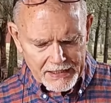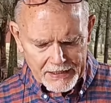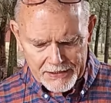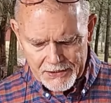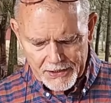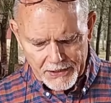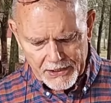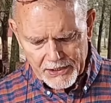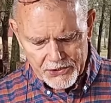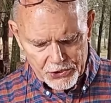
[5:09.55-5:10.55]
And uh,
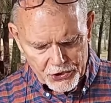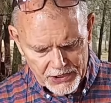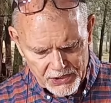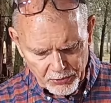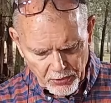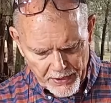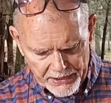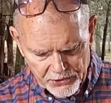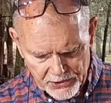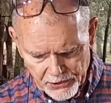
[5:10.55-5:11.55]
it is adjustable
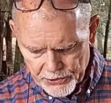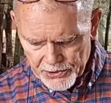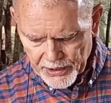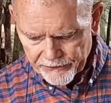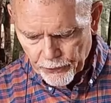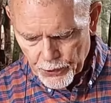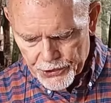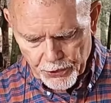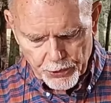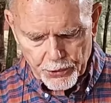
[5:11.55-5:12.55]
by just loosening four
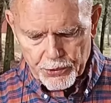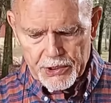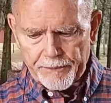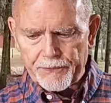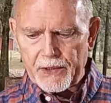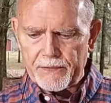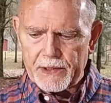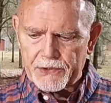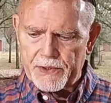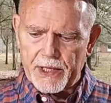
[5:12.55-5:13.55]
screws and then
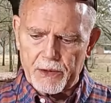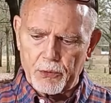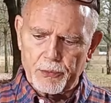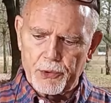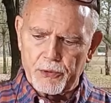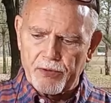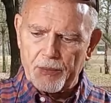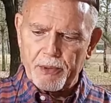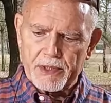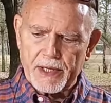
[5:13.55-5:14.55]
this thing will move
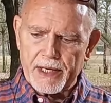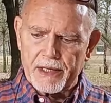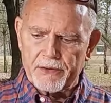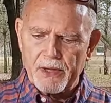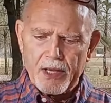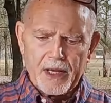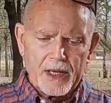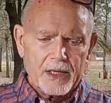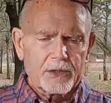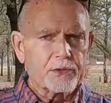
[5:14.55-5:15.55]
up and down
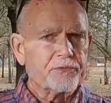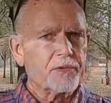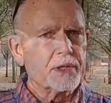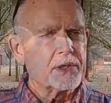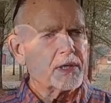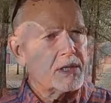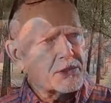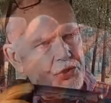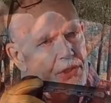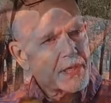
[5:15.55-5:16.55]
to fit
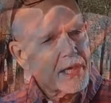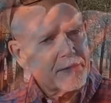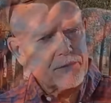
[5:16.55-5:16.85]
any cheek height